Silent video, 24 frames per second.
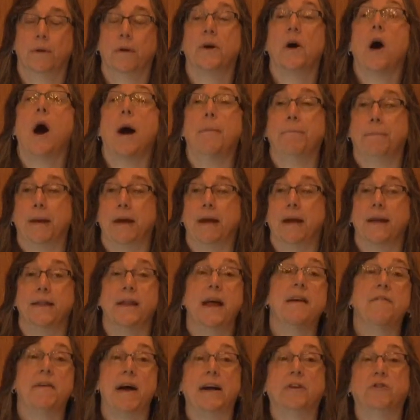copy, and
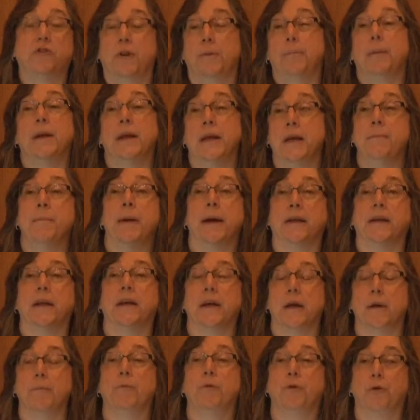they've actually been
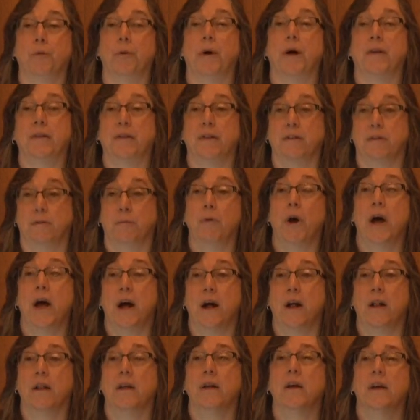emailing them to us as
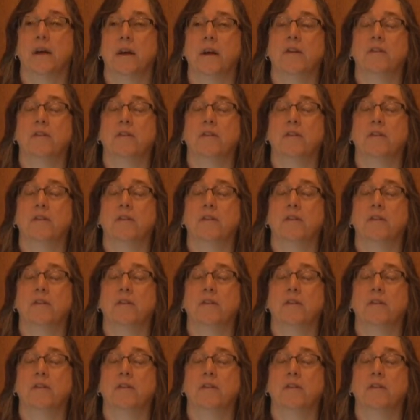well.